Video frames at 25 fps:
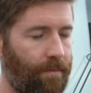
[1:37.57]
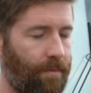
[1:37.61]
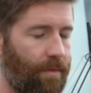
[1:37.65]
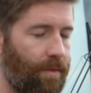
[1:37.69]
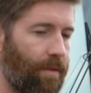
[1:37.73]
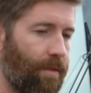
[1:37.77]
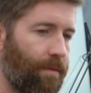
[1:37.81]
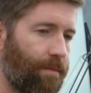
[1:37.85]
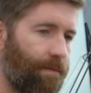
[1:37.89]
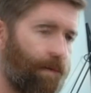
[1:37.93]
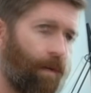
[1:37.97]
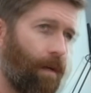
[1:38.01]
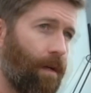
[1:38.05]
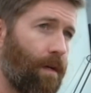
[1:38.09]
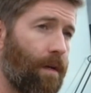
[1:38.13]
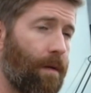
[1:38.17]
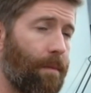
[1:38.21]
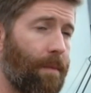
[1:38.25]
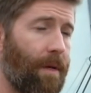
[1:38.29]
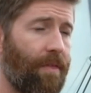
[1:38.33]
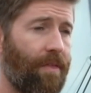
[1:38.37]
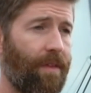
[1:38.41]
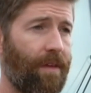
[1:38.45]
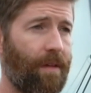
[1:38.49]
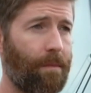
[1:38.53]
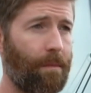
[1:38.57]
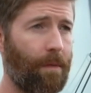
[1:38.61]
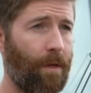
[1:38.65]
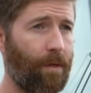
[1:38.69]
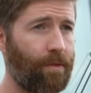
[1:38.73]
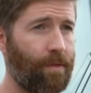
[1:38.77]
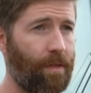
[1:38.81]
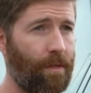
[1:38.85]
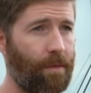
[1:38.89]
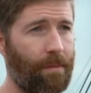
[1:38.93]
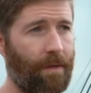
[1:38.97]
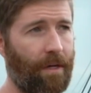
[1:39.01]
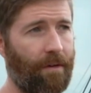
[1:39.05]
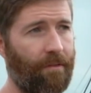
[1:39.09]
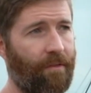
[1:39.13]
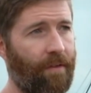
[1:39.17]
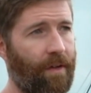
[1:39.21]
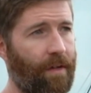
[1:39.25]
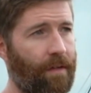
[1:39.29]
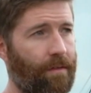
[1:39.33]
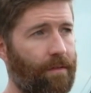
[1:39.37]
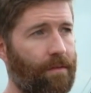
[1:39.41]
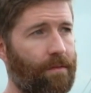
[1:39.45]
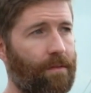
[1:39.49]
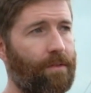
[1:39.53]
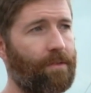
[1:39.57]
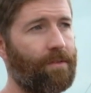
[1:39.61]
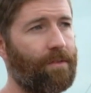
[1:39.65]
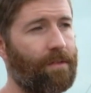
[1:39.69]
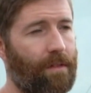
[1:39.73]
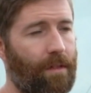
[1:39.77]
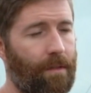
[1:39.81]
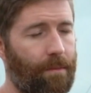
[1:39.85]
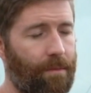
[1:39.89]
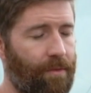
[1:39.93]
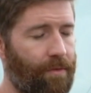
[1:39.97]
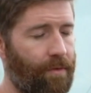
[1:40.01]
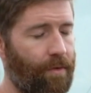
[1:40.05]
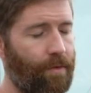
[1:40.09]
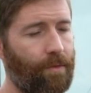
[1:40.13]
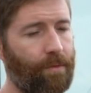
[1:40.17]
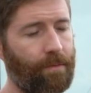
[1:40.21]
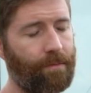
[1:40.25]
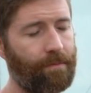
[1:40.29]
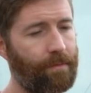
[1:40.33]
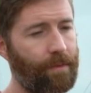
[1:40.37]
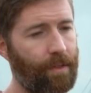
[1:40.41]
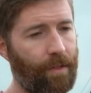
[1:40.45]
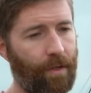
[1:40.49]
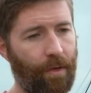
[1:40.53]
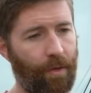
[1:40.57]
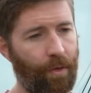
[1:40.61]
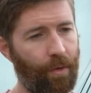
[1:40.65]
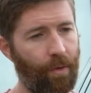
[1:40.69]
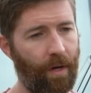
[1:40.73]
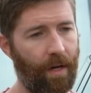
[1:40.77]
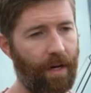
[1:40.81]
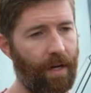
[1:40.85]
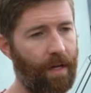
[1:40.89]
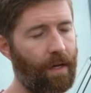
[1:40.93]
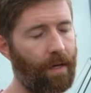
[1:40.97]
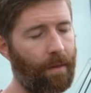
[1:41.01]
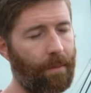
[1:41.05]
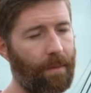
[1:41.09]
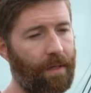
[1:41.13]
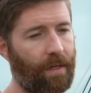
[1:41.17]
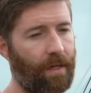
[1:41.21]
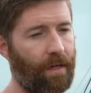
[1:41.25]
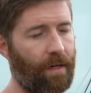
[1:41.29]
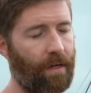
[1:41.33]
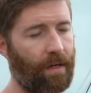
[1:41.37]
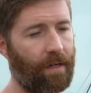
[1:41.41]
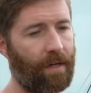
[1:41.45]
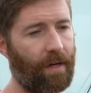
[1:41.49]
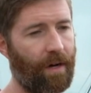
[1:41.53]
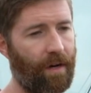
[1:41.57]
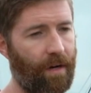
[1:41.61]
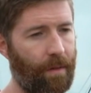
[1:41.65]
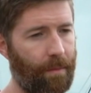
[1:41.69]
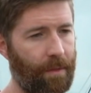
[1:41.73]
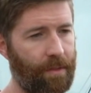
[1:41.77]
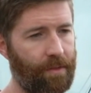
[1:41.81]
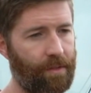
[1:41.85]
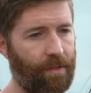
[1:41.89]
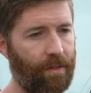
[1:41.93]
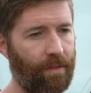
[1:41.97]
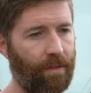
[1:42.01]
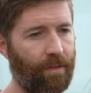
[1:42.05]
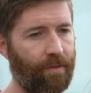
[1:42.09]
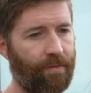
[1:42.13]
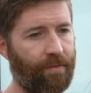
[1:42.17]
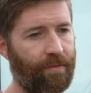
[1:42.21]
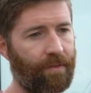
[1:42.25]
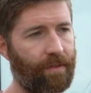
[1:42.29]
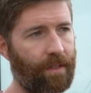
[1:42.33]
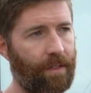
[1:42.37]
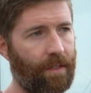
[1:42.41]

So, um, I think mostly my faith just comes through, you know, who I am and how I carry myself.